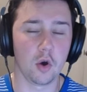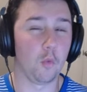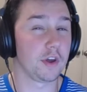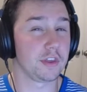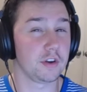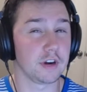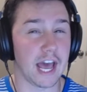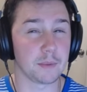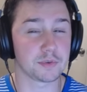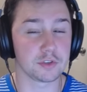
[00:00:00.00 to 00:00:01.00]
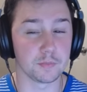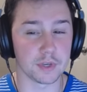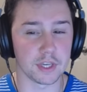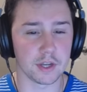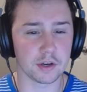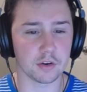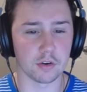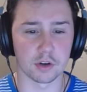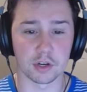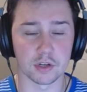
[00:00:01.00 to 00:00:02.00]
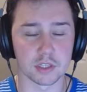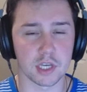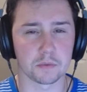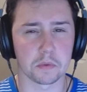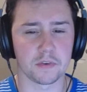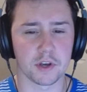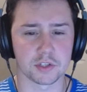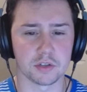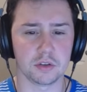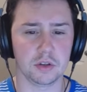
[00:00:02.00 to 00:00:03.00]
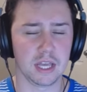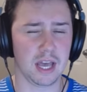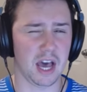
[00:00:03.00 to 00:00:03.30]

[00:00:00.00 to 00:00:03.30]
Whether you're an absolute beginner or a current tech professional,